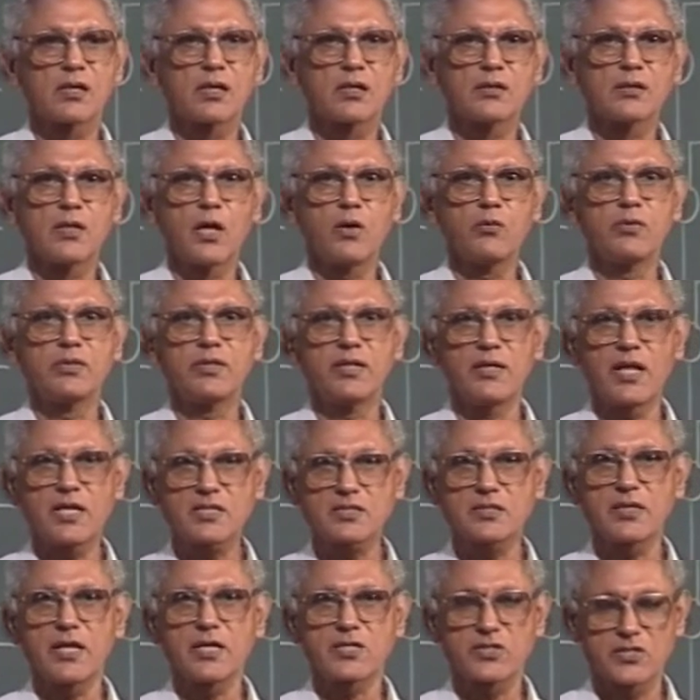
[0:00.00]
Now, in the
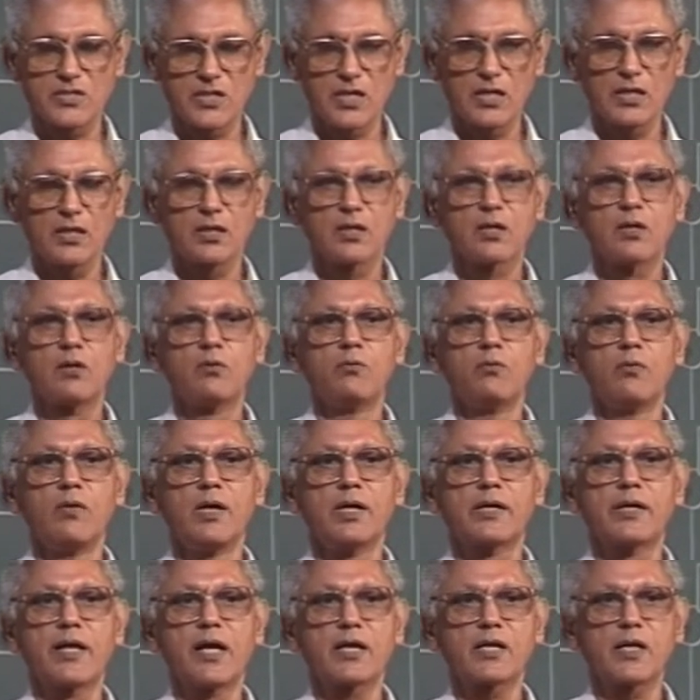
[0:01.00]
next lecture we will
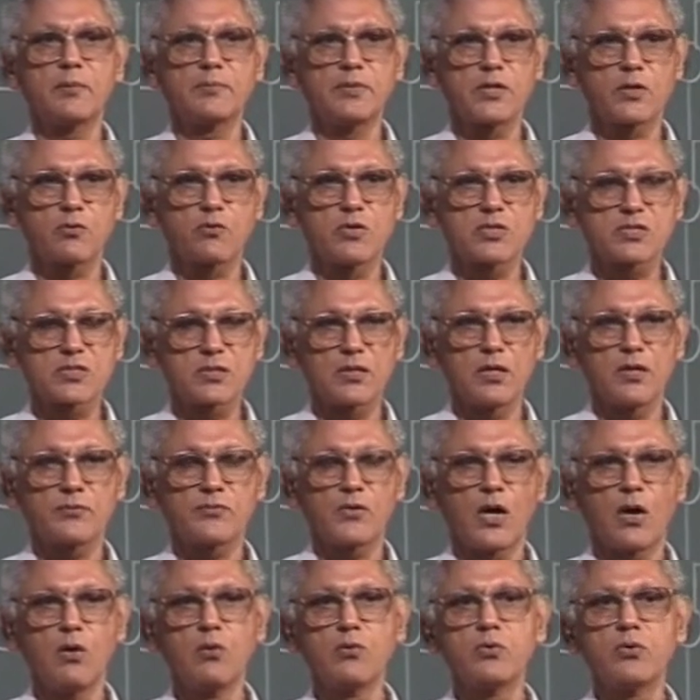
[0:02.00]
take up the question of
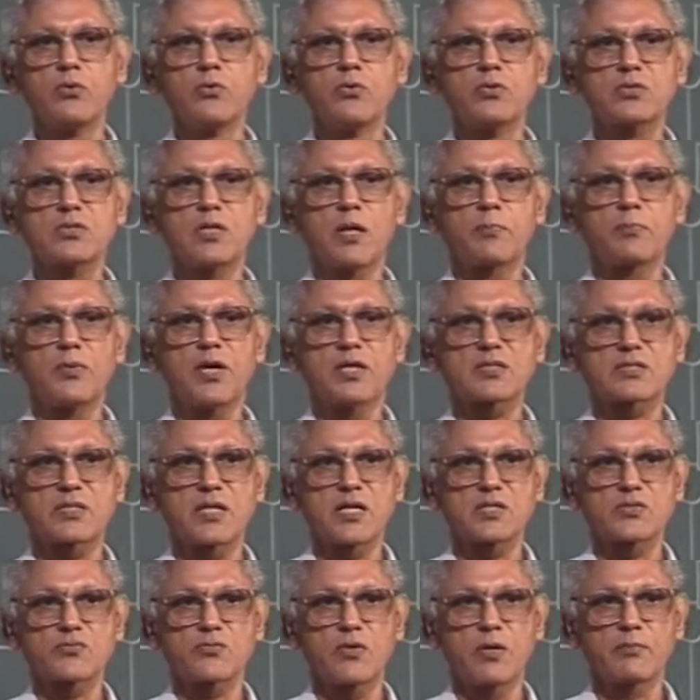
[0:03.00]
how to use Laplace
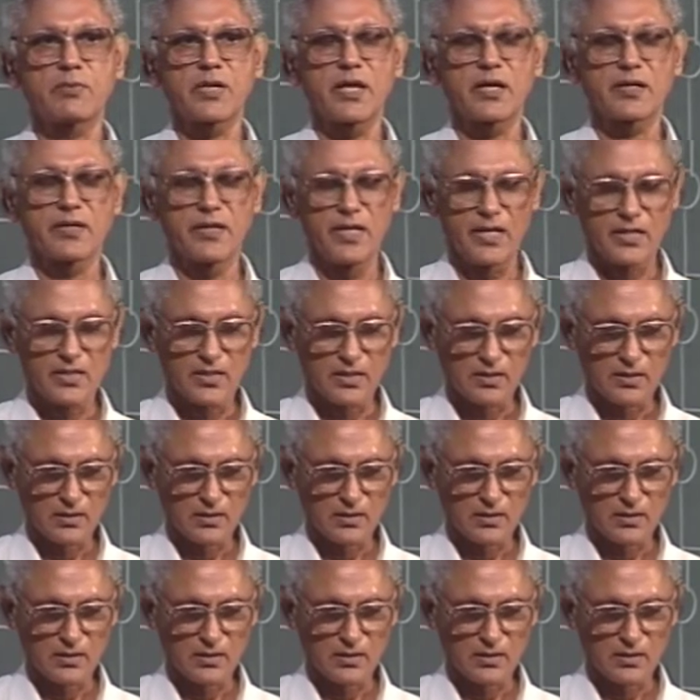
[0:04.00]
transform technique